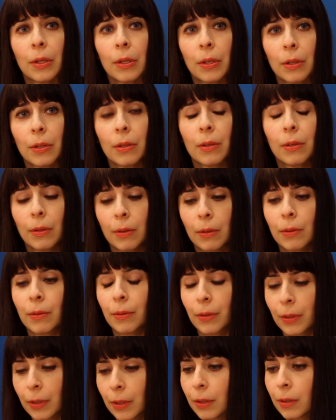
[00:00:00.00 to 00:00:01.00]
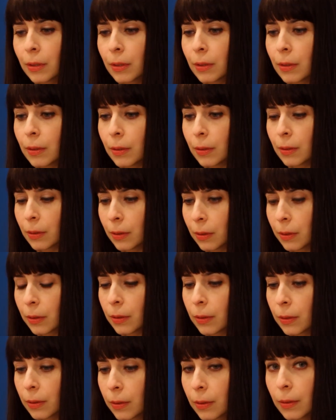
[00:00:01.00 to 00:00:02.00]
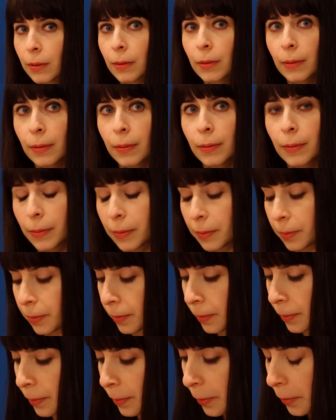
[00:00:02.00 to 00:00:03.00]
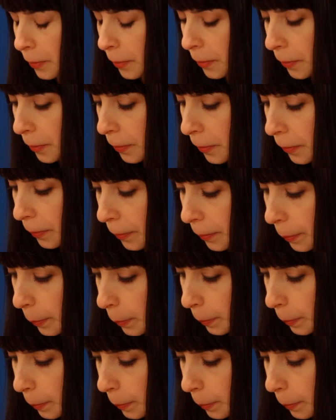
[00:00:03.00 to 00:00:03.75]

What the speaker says: Nothing is said.